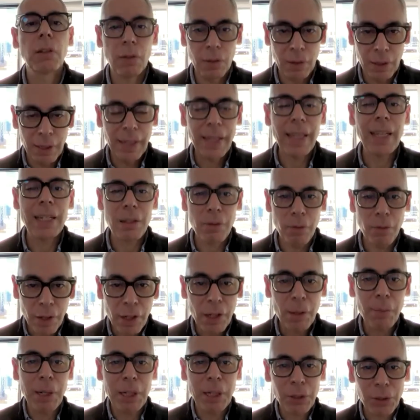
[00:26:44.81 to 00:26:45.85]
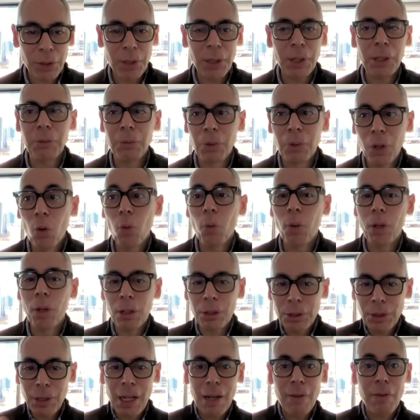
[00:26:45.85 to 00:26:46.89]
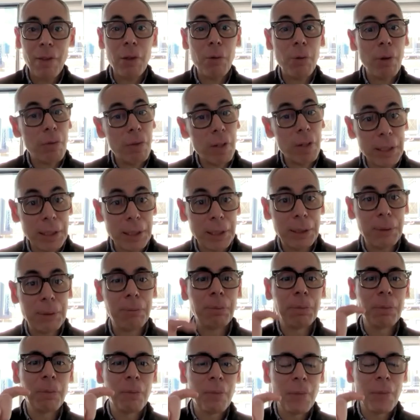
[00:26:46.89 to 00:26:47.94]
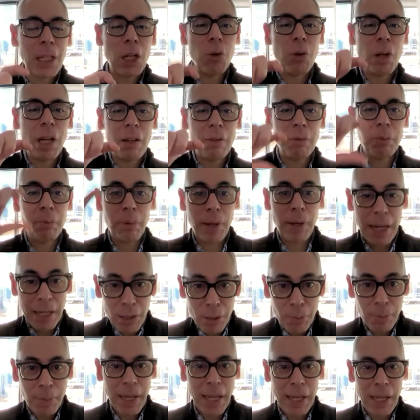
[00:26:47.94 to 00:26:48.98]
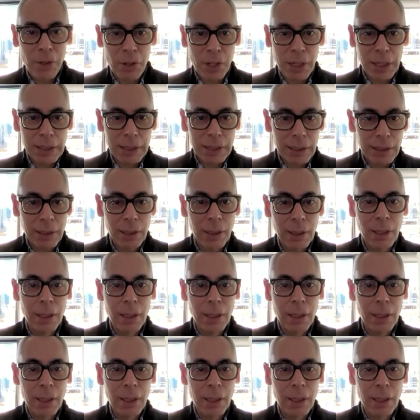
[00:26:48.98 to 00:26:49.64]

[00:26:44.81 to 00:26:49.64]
Yes, very much so. We also have the reverse. We have brands pages.